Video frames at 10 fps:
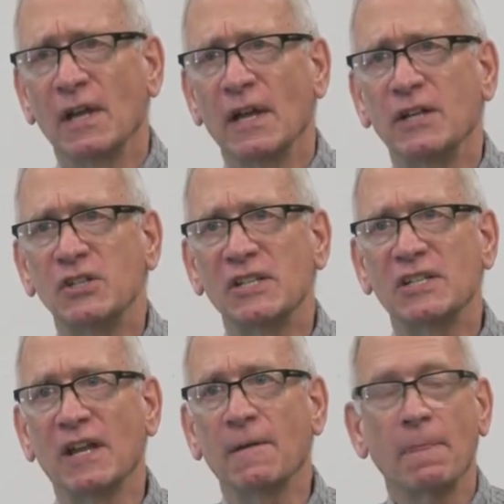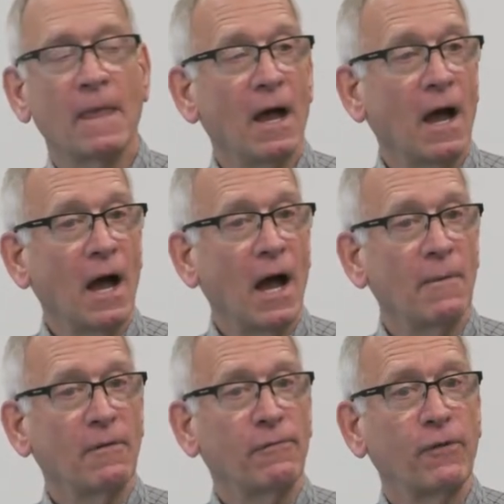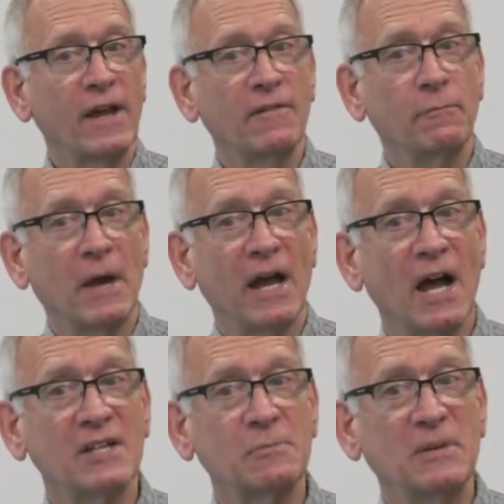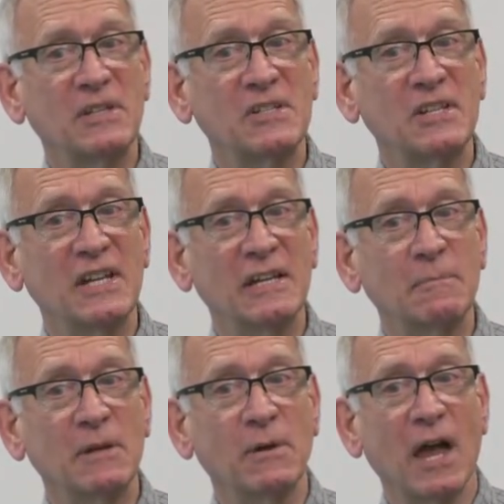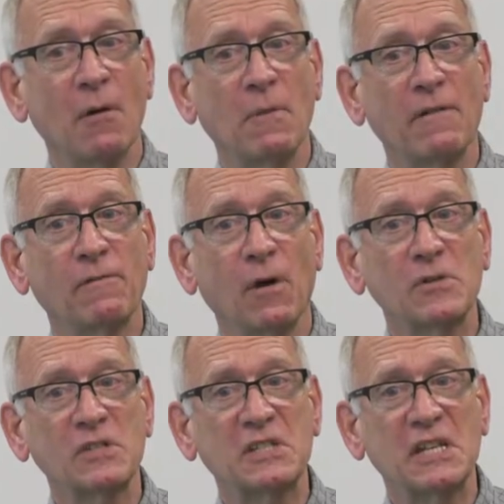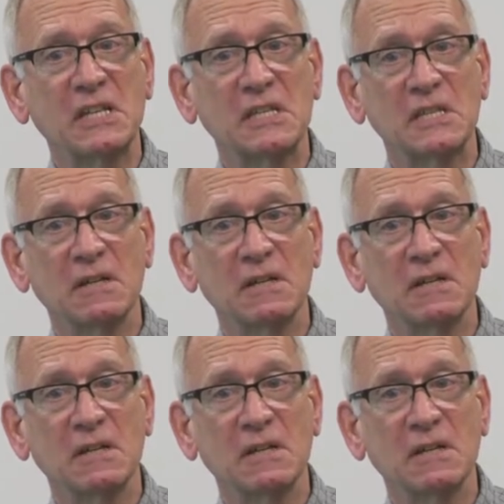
And she said, I'm afraid of my husband seeing me without my false teeth.